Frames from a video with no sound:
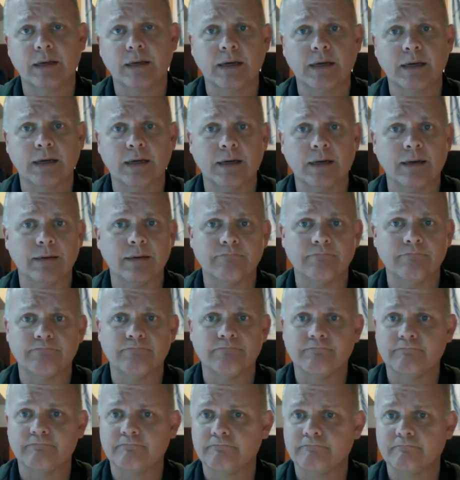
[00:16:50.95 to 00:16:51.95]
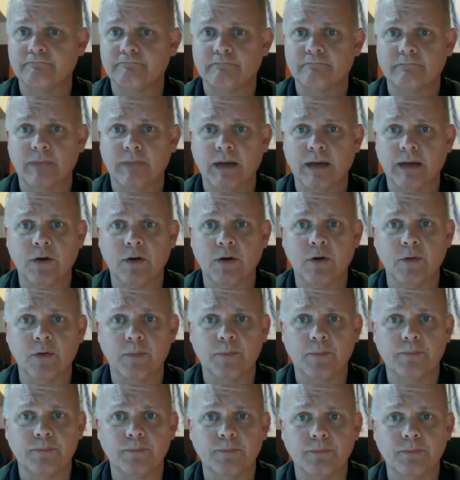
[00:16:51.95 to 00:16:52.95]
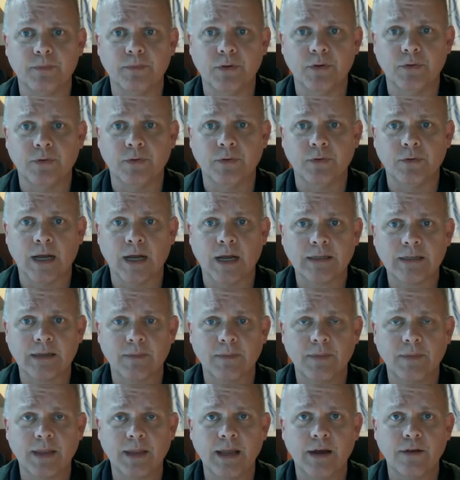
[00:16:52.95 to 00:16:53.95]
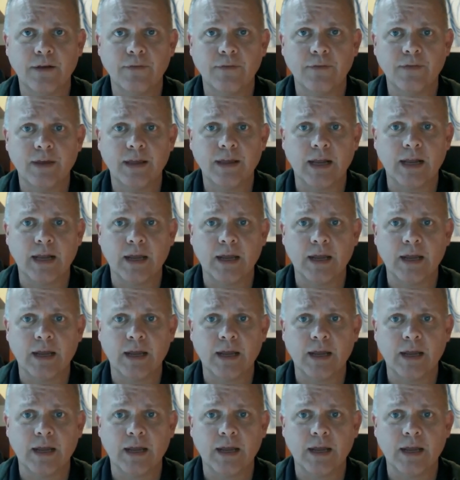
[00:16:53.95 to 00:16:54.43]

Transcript: I hope you got something out of it.